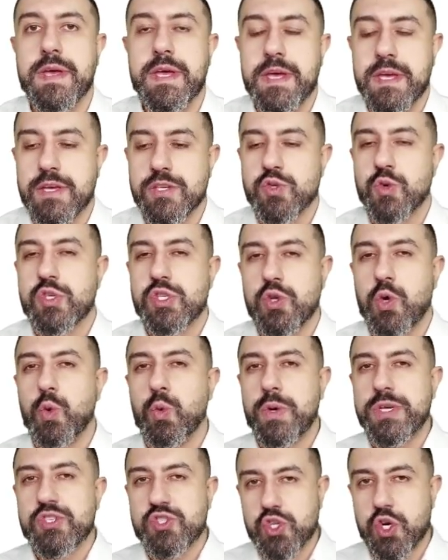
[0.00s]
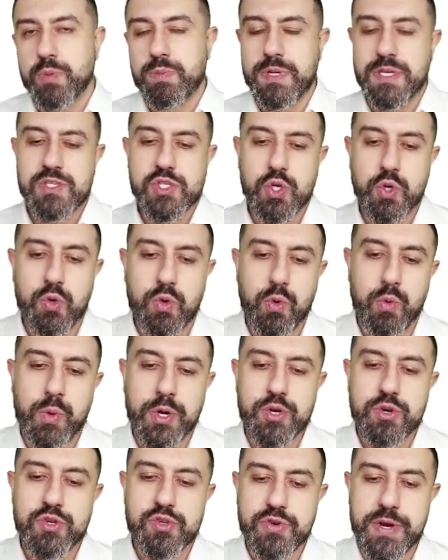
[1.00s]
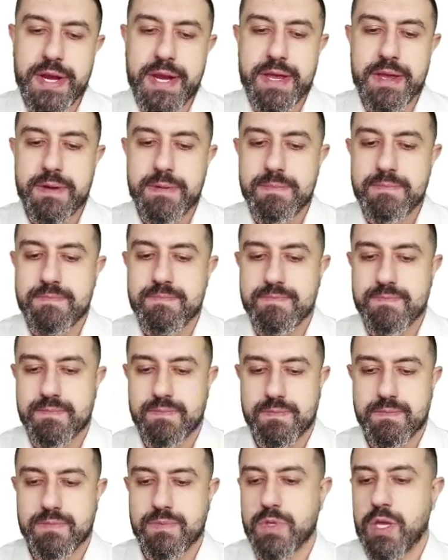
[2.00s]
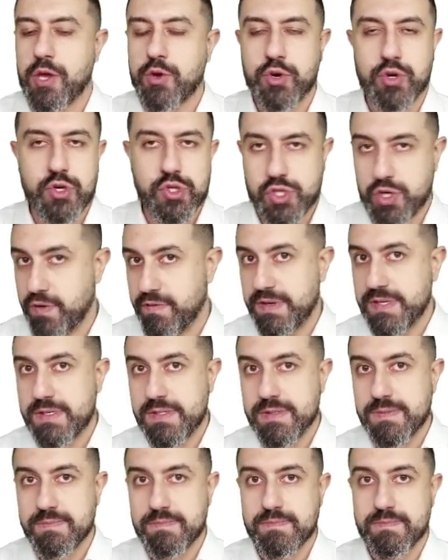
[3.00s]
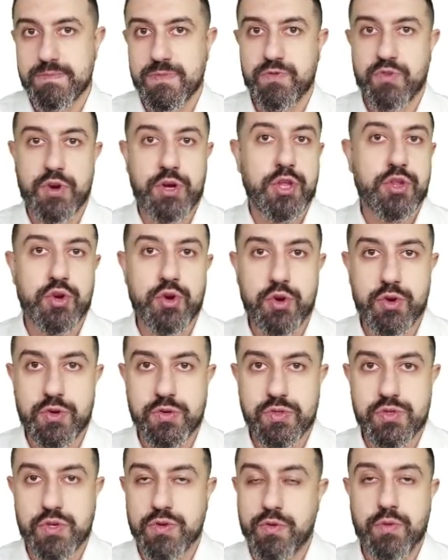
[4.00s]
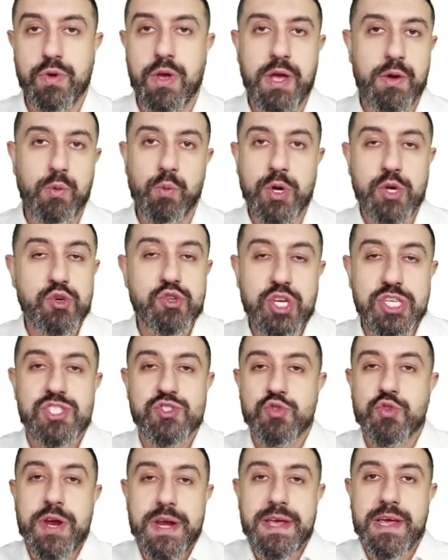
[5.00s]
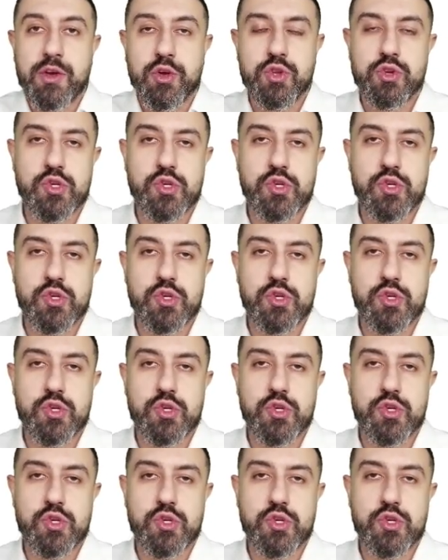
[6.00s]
So it's always surplus. So when you're trading a good or service for another good or when you're just trading a good or